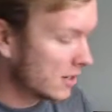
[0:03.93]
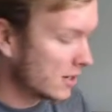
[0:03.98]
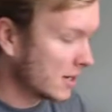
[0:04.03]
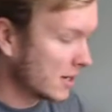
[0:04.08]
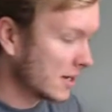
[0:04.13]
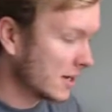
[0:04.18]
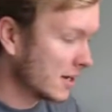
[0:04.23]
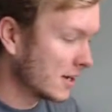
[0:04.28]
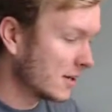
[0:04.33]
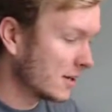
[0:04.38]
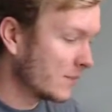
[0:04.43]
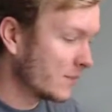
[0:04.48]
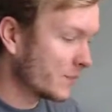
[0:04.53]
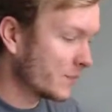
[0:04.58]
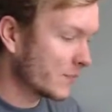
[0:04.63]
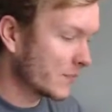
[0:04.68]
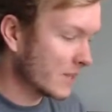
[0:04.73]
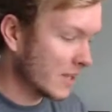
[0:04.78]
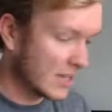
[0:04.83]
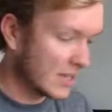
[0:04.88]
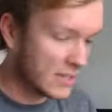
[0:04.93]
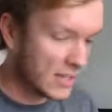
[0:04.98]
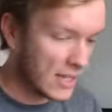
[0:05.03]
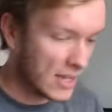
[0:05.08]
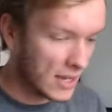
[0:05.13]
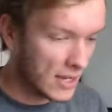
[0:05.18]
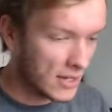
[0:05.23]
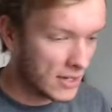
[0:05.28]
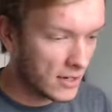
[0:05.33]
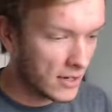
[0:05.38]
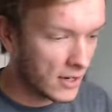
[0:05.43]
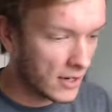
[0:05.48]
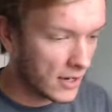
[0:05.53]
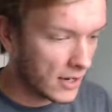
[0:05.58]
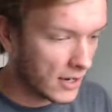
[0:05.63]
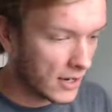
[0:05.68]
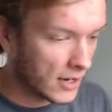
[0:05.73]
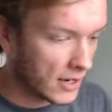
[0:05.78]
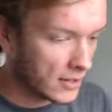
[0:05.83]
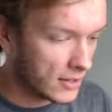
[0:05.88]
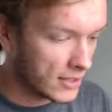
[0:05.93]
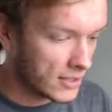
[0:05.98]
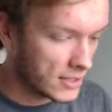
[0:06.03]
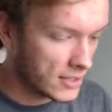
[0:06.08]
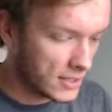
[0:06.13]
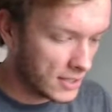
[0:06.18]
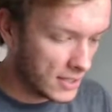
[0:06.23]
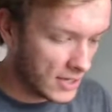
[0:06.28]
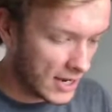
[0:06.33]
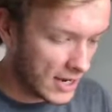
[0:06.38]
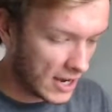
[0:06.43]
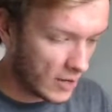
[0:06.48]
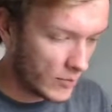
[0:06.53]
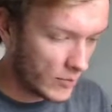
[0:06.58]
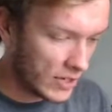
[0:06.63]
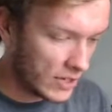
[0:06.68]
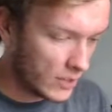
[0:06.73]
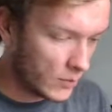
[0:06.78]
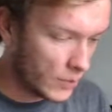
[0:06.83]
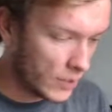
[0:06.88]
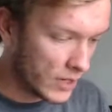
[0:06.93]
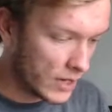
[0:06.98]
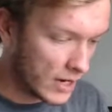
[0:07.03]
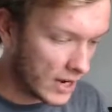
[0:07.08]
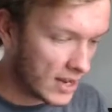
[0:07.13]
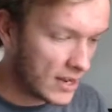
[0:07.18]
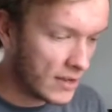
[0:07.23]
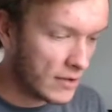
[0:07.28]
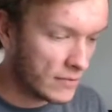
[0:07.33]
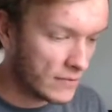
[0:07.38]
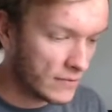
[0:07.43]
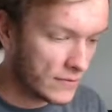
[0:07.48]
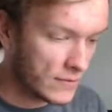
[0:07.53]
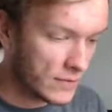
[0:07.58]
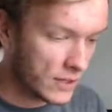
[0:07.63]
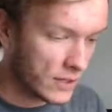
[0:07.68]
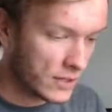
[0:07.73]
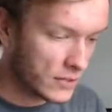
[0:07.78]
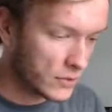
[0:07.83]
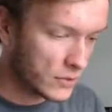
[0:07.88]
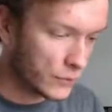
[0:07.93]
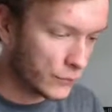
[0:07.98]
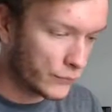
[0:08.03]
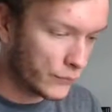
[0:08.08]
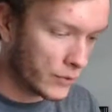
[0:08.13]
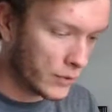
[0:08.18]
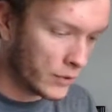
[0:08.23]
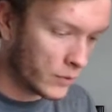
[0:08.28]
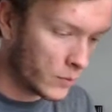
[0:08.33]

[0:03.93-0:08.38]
And then let's see how many we have done so far.